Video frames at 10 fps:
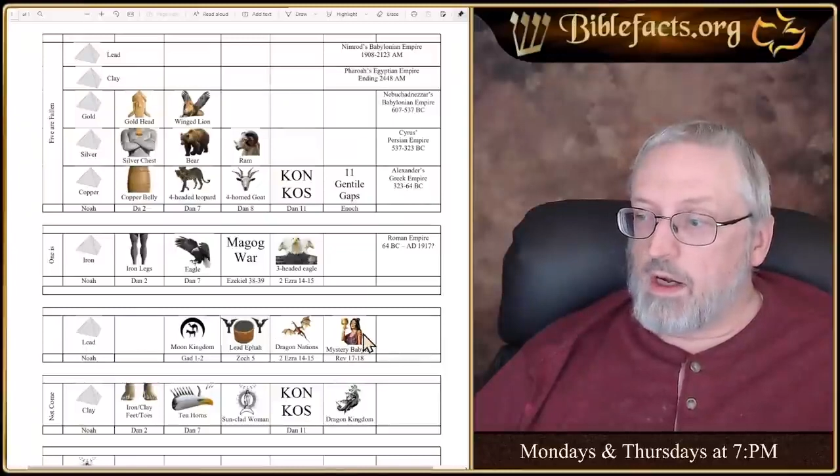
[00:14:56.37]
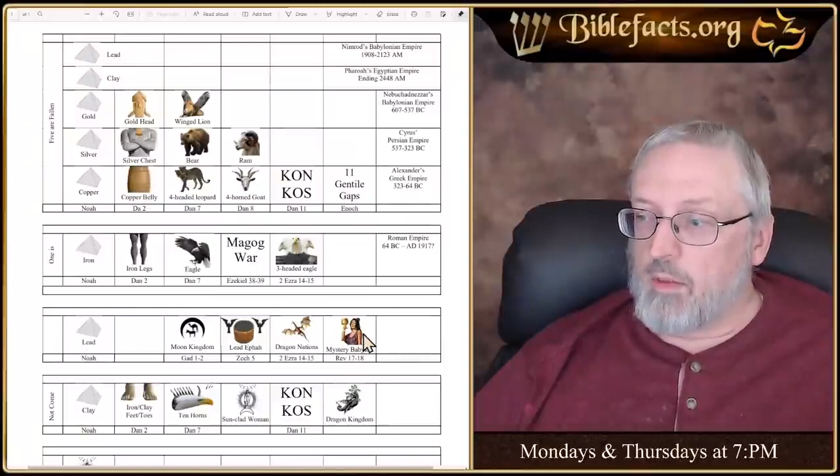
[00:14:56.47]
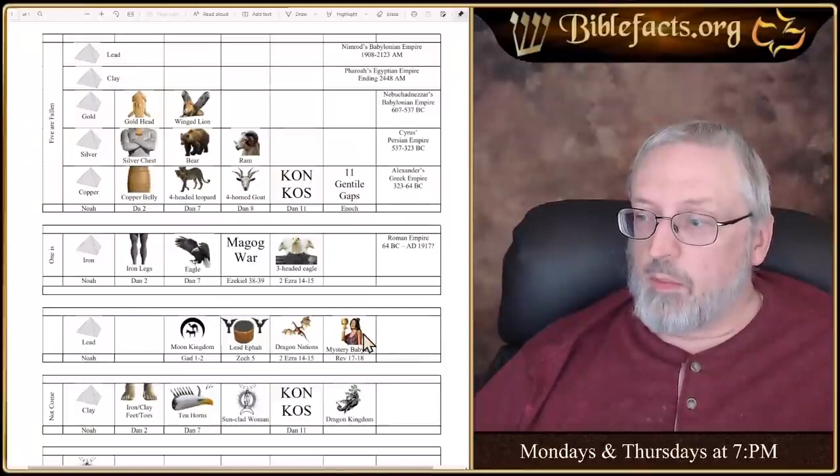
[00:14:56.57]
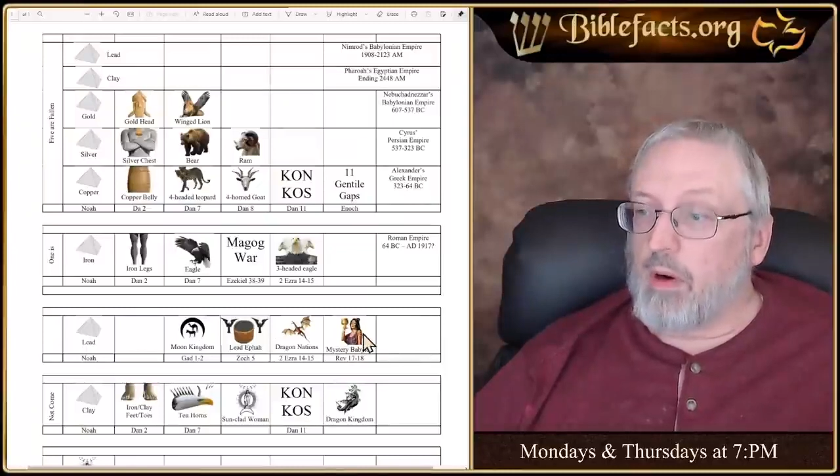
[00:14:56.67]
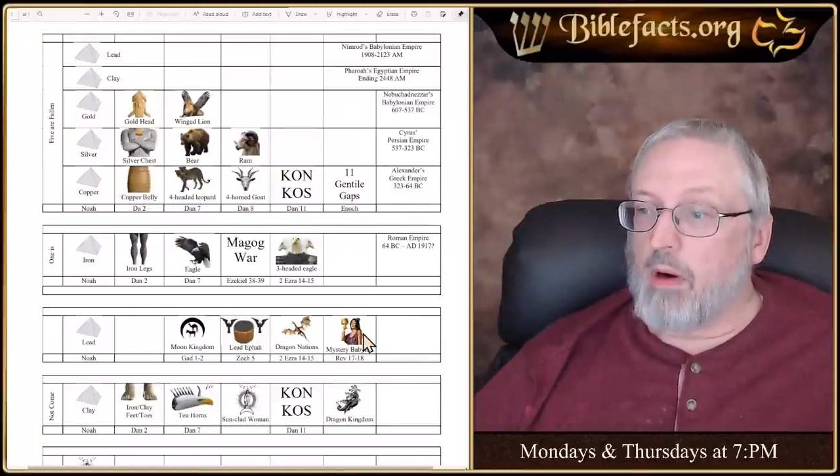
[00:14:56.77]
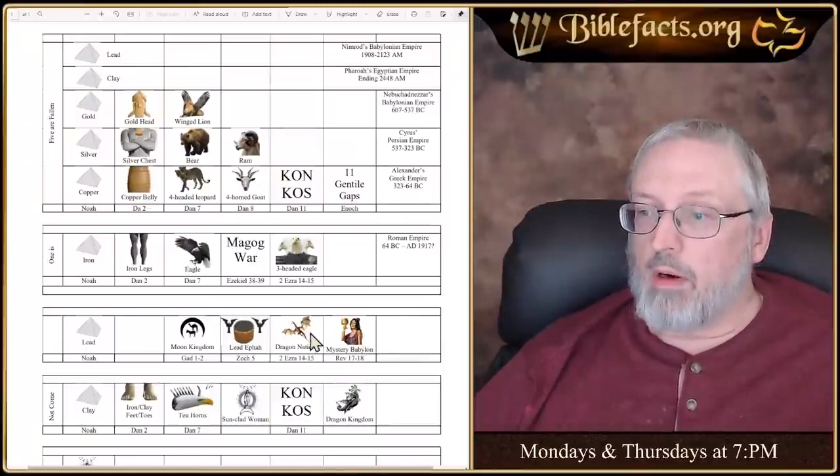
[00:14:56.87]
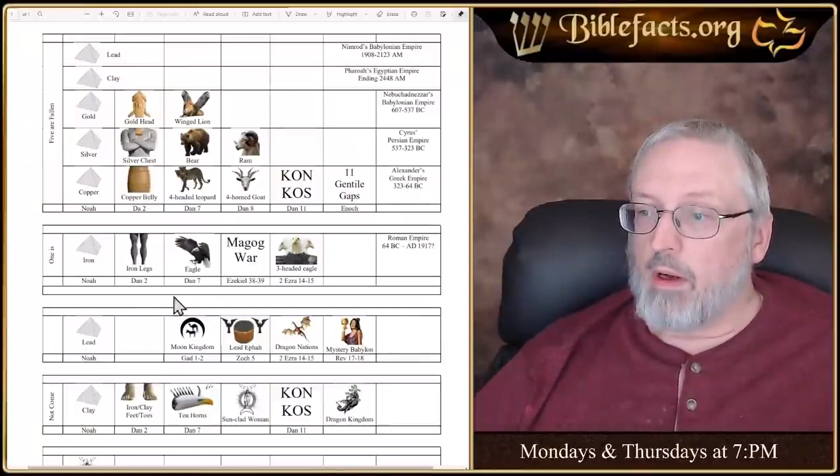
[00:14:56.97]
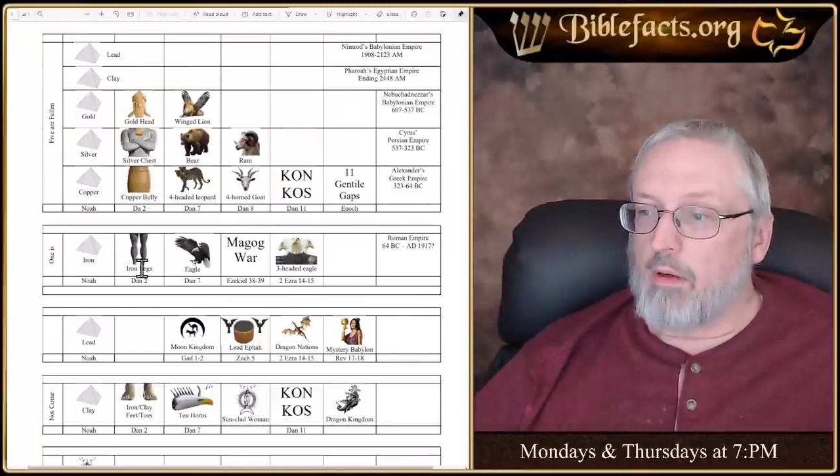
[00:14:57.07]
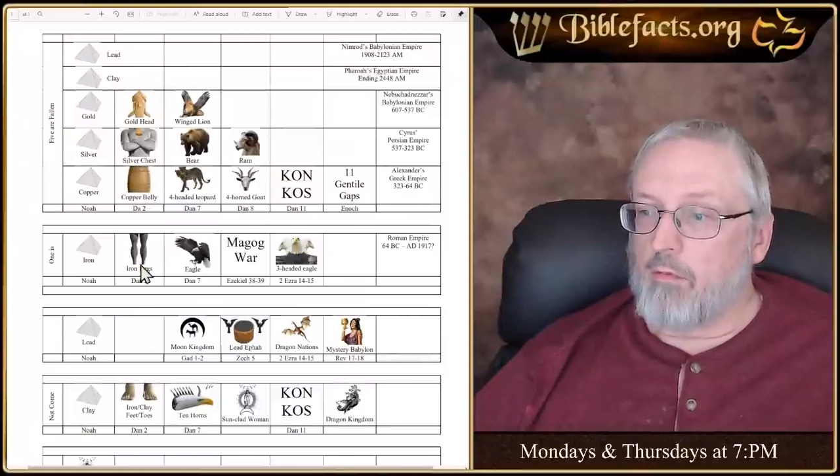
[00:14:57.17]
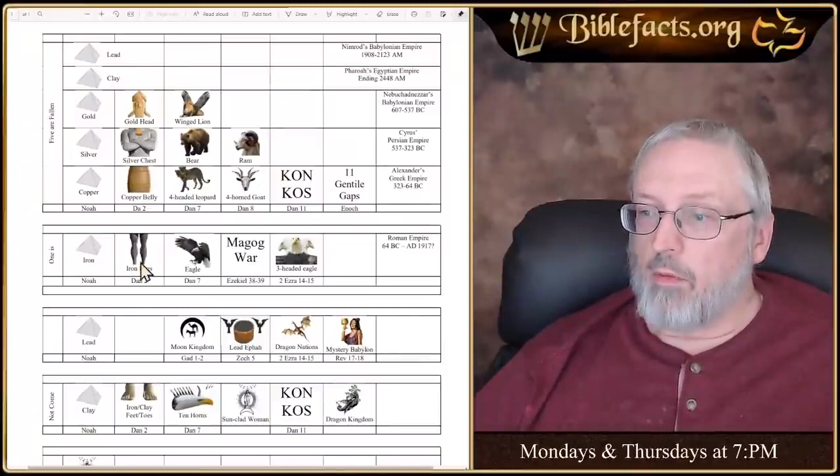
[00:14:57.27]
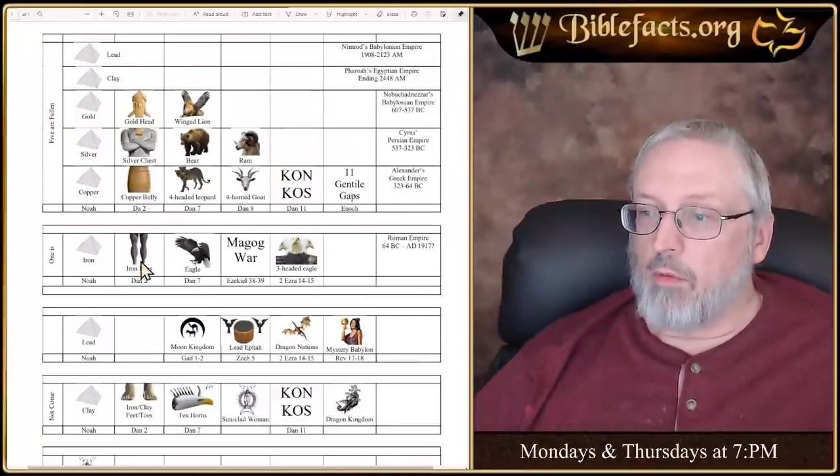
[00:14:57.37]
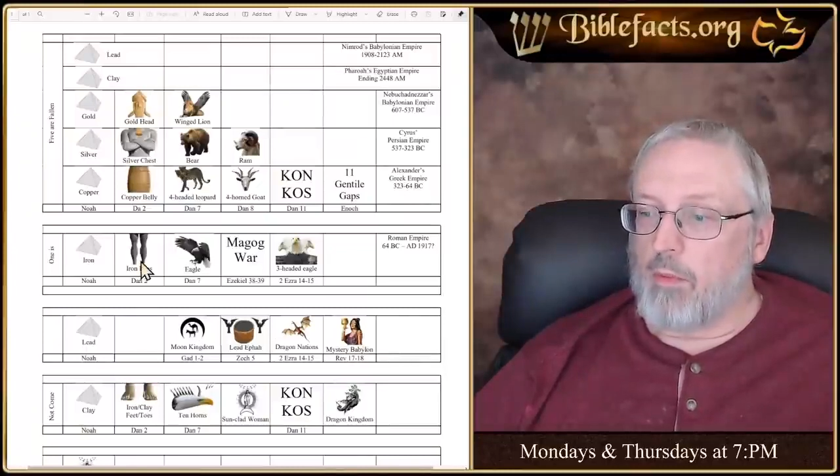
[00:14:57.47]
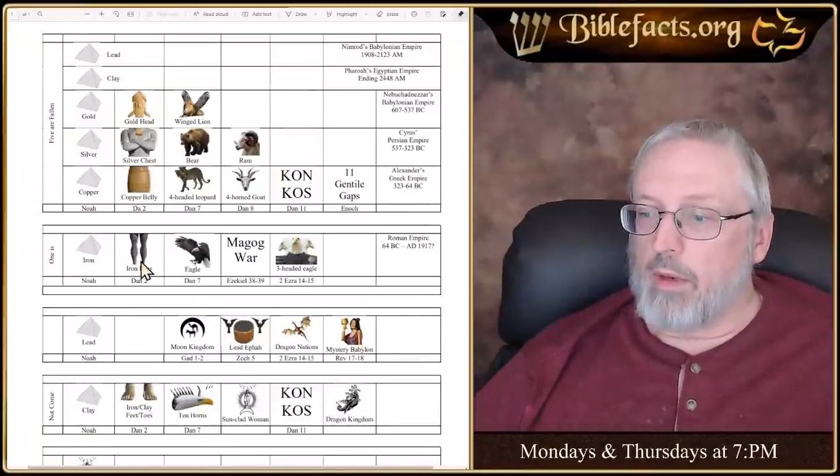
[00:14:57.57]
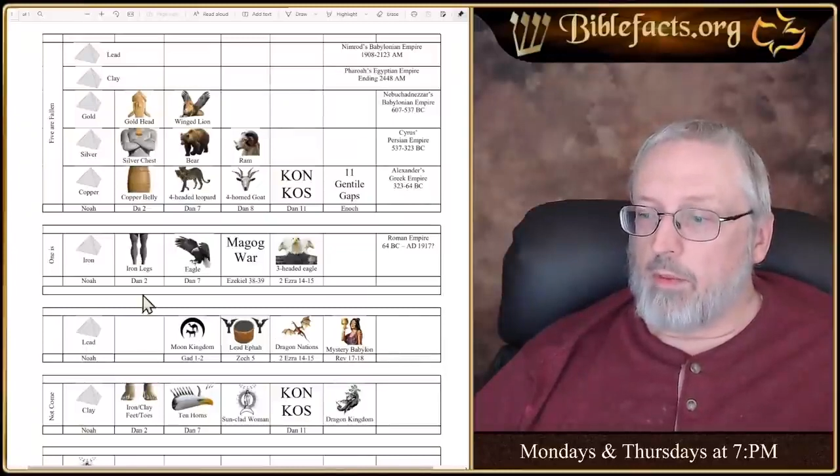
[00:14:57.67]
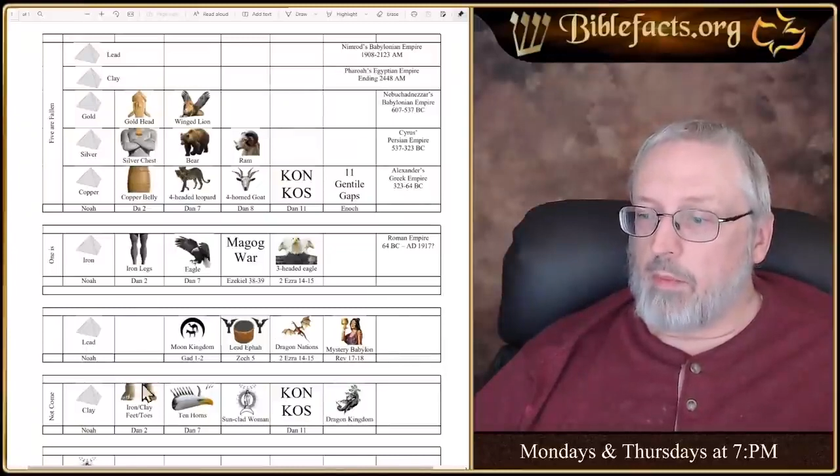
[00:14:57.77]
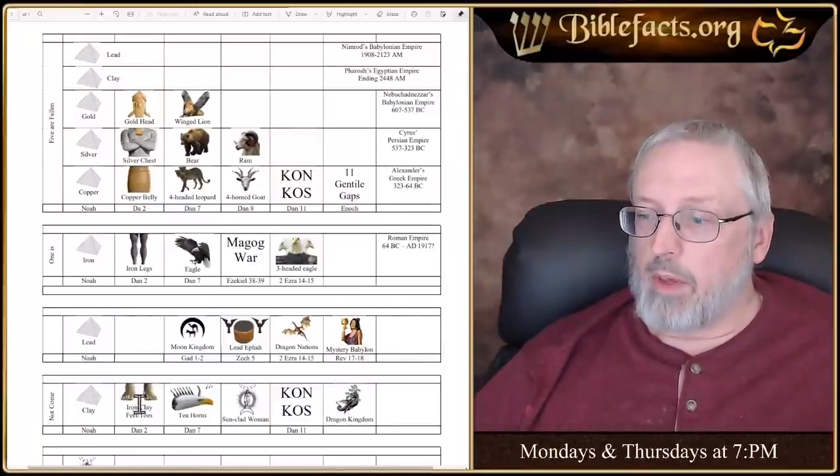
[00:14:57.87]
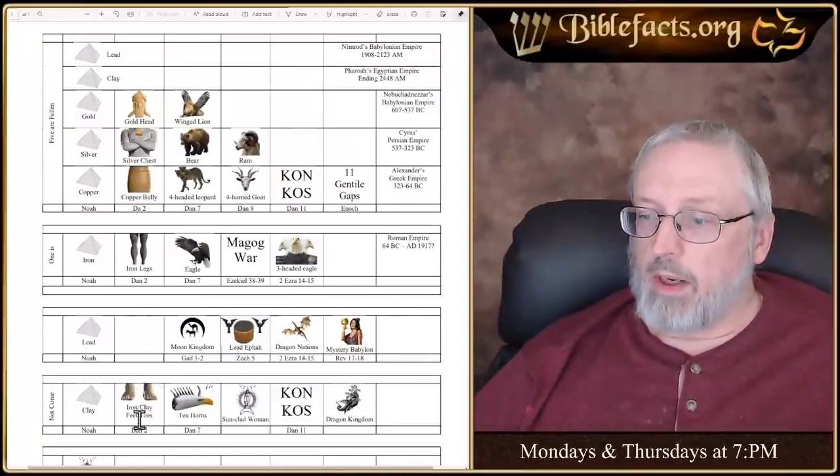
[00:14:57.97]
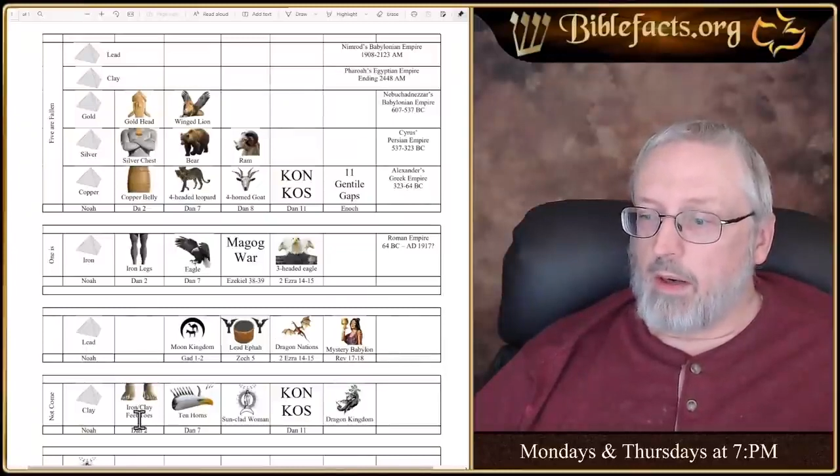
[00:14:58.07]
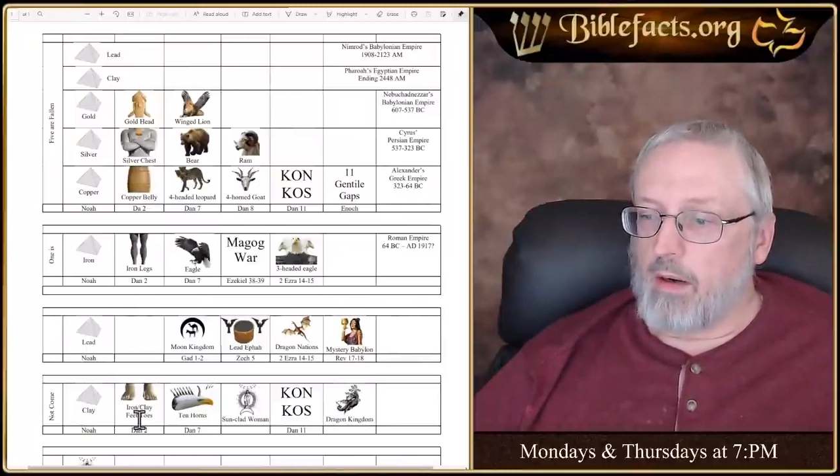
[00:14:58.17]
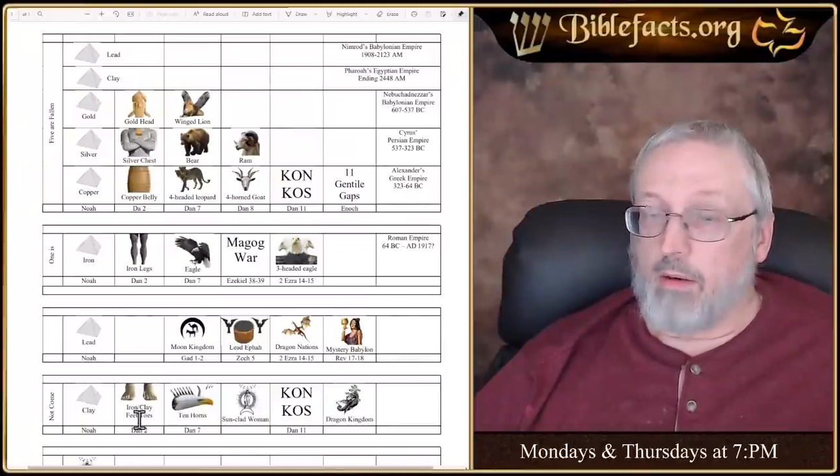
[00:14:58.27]
not part of the Roman
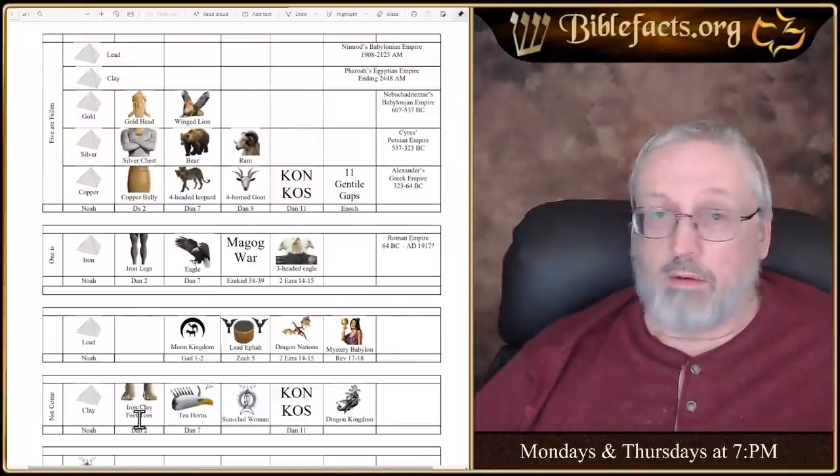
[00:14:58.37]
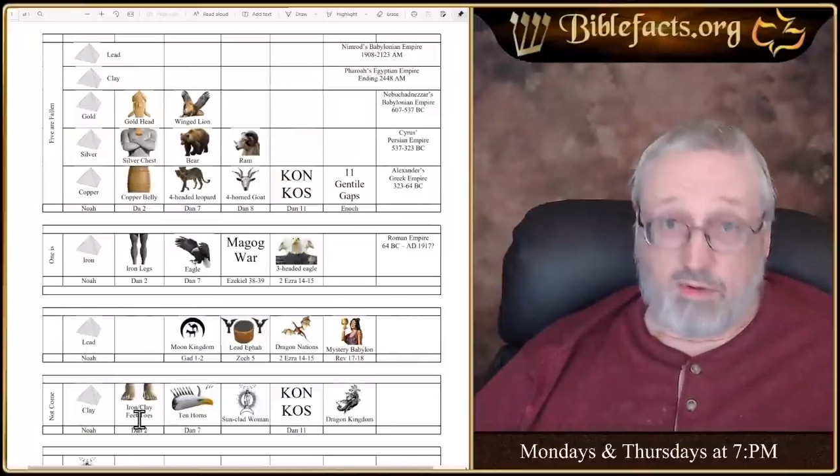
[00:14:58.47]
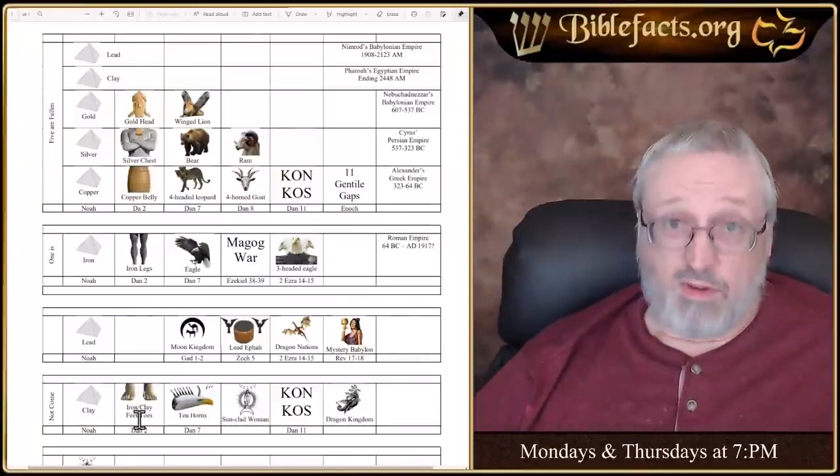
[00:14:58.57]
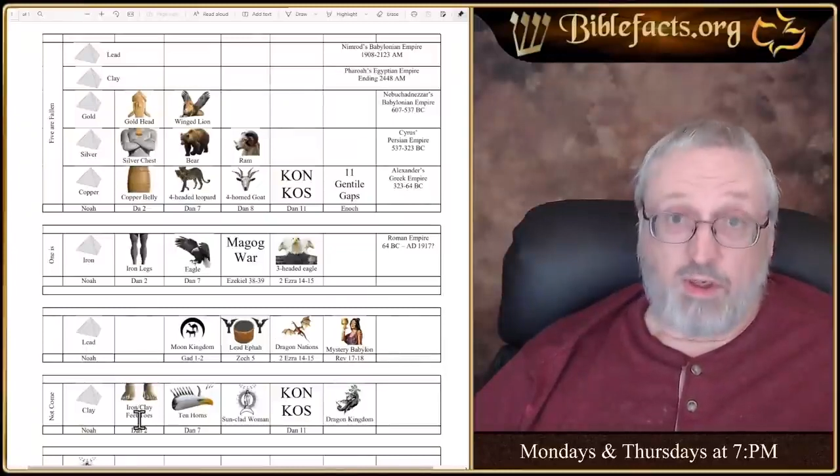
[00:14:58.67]
Empire